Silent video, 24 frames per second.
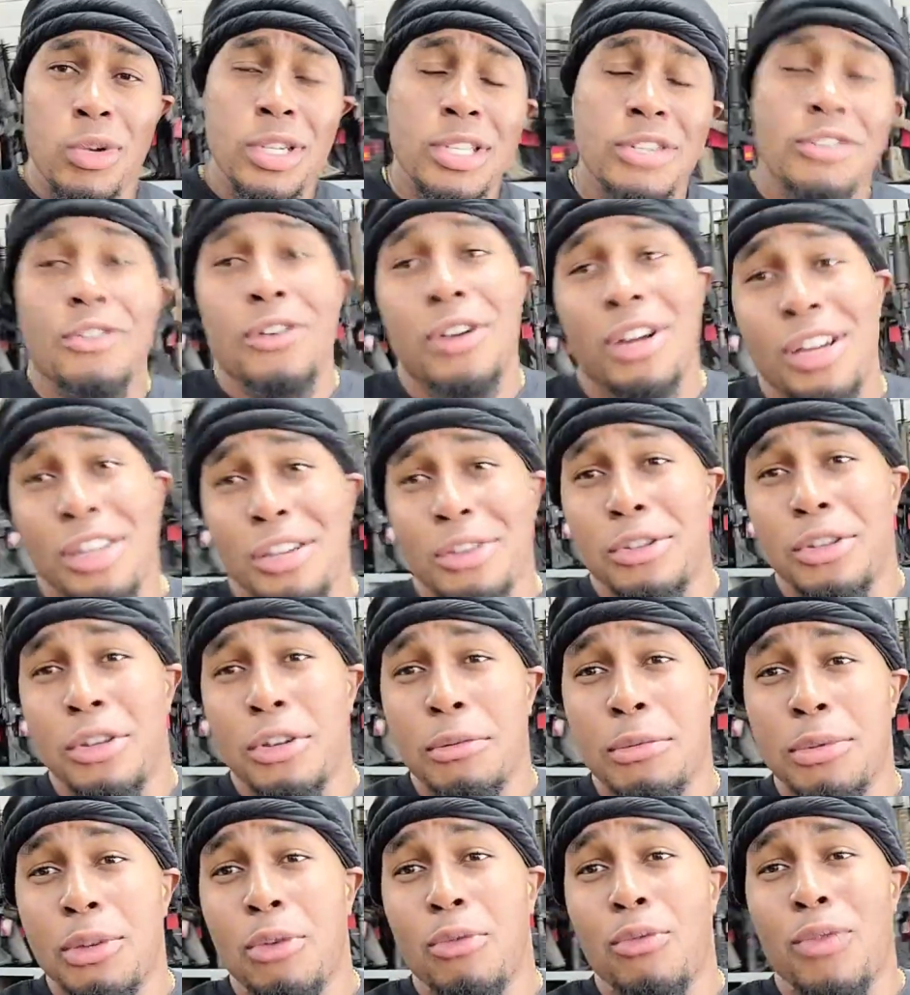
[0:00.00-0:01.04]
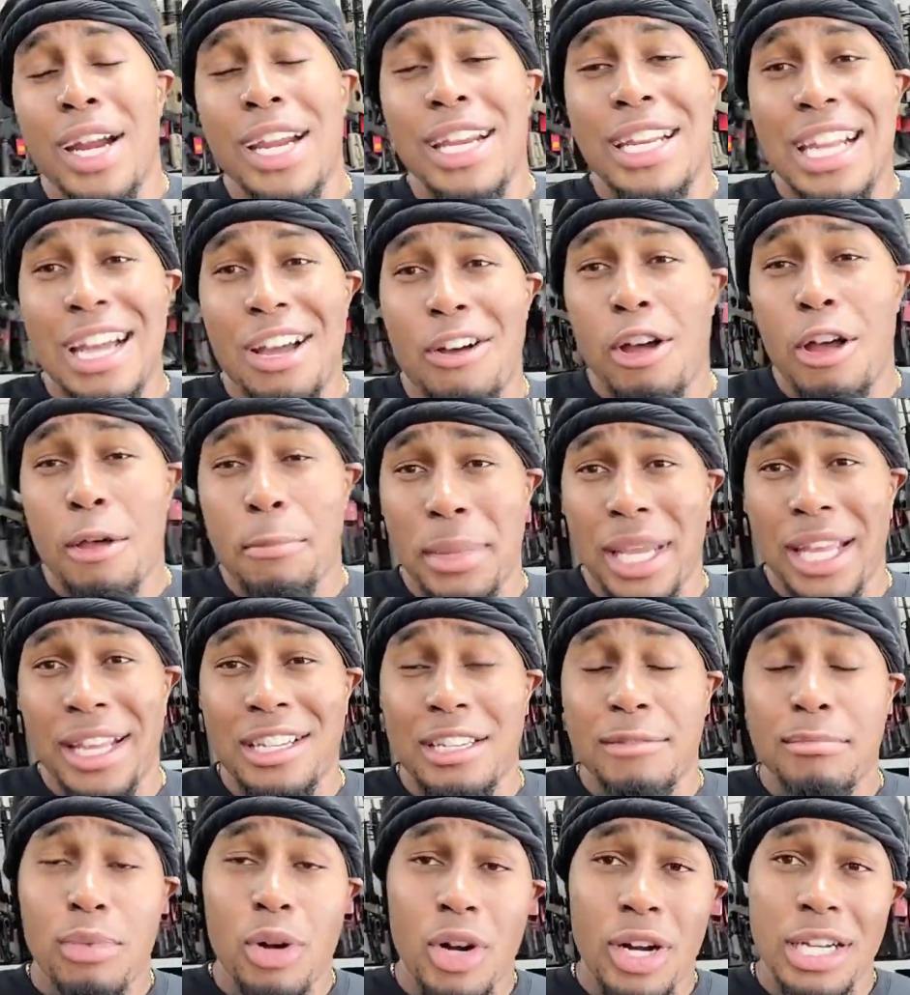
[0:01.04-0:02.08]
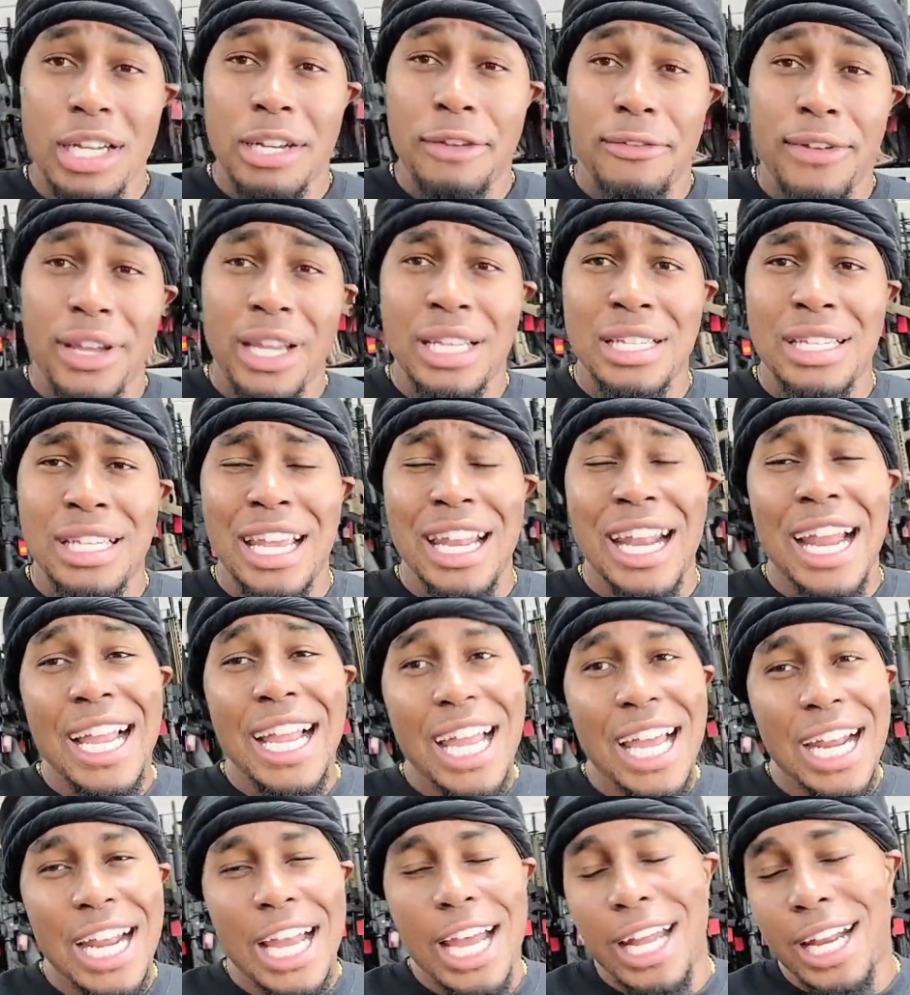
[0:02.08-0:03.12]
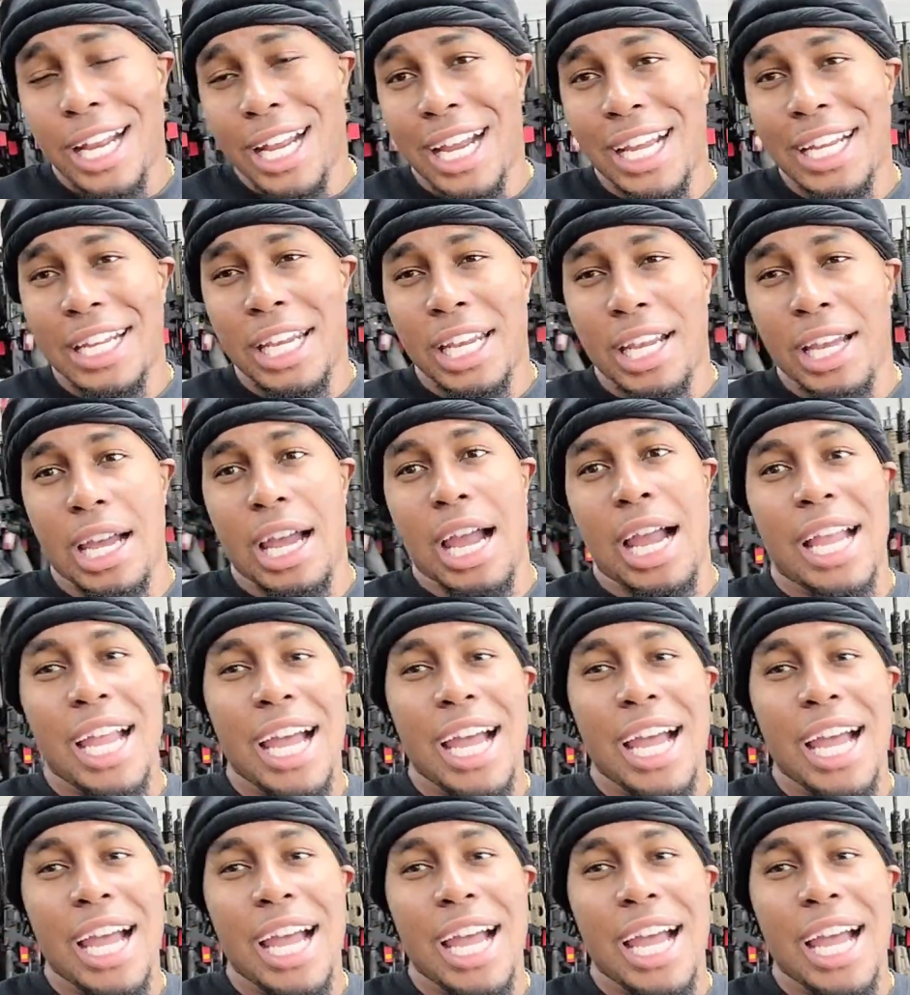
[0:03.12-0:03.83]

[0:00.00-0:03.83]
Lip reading: What's going on, YouTube? So right now I'm in Spartan Defense, and I kind of had an idea.